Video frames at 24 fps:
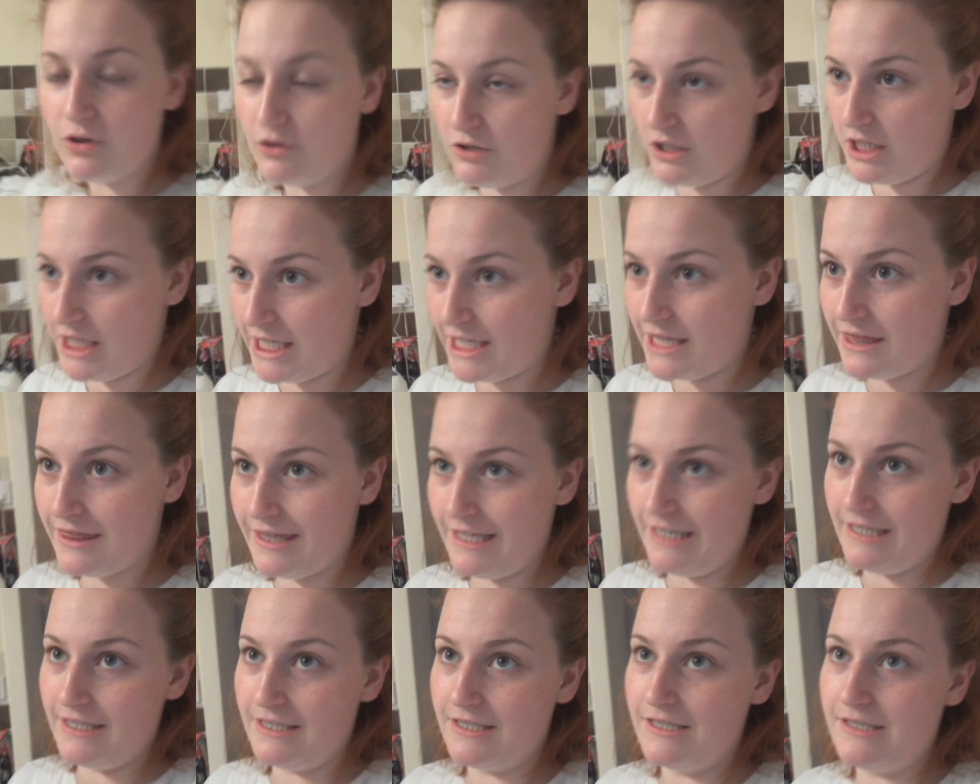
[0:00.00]
all I could
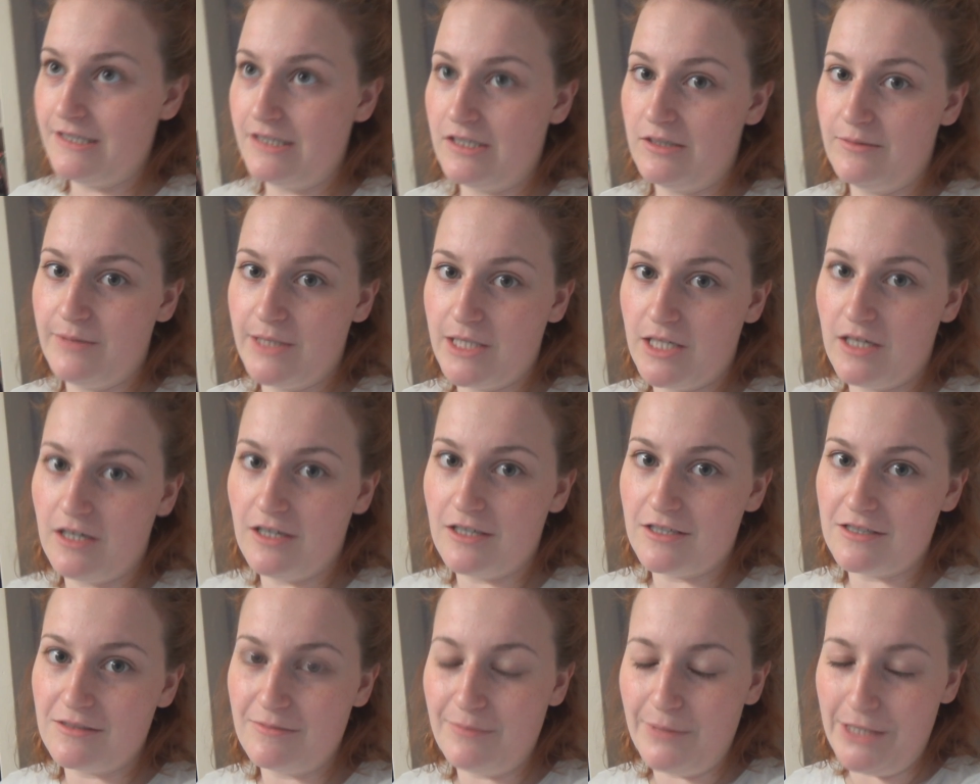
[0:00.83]
think is, oh my
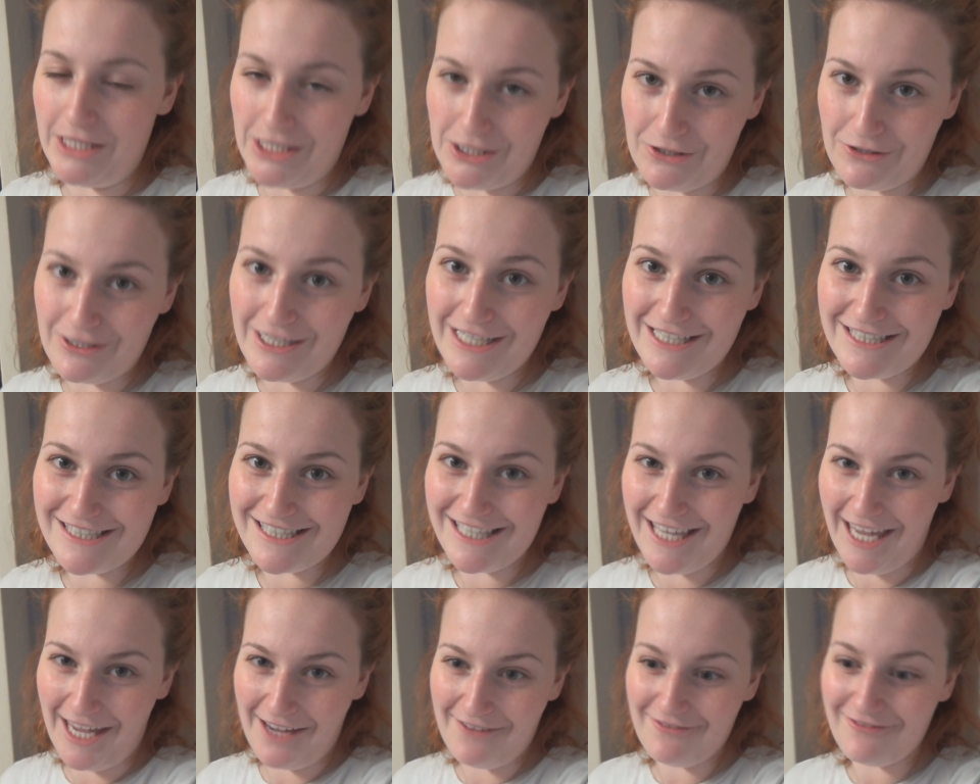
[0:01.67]
God, my units are
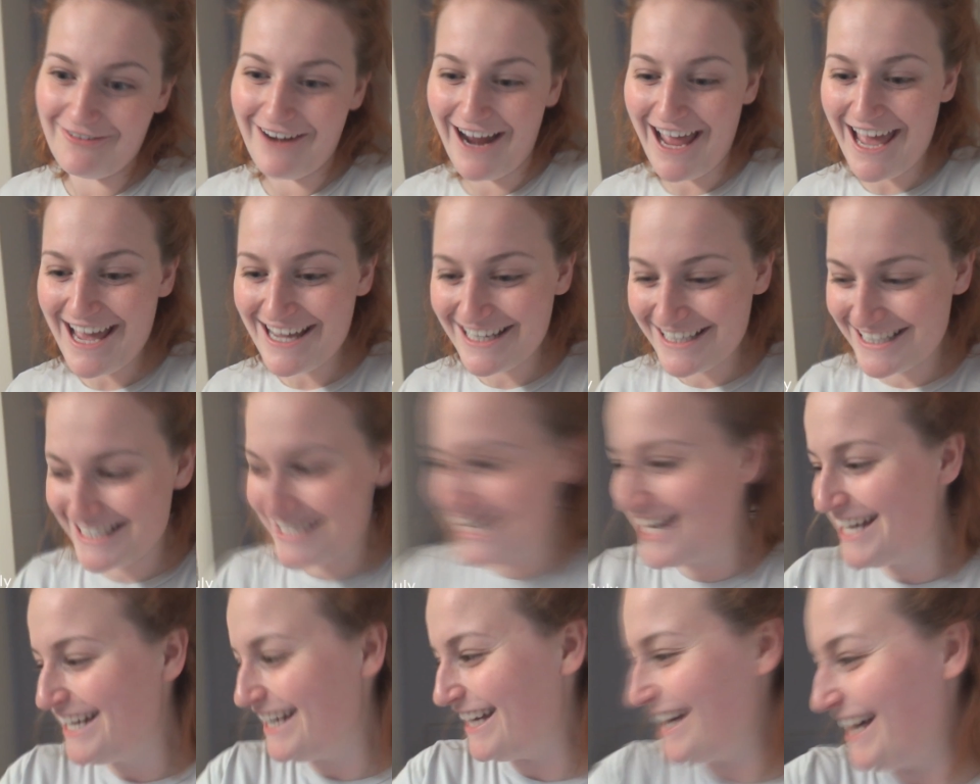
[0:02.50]
getting
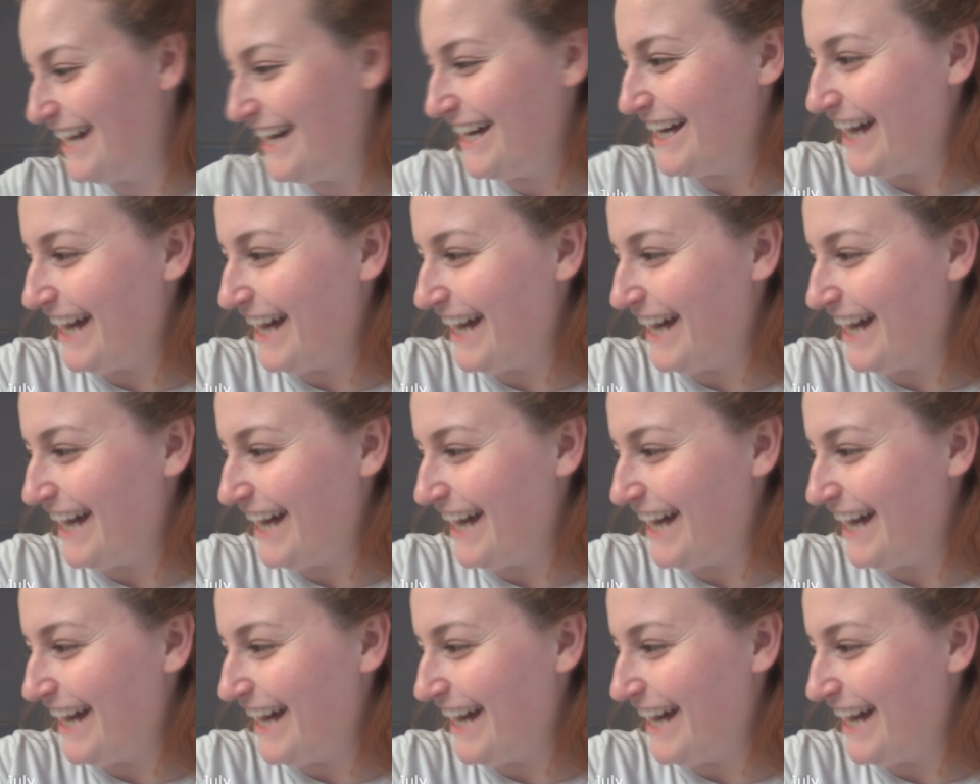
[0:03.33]
wrecked.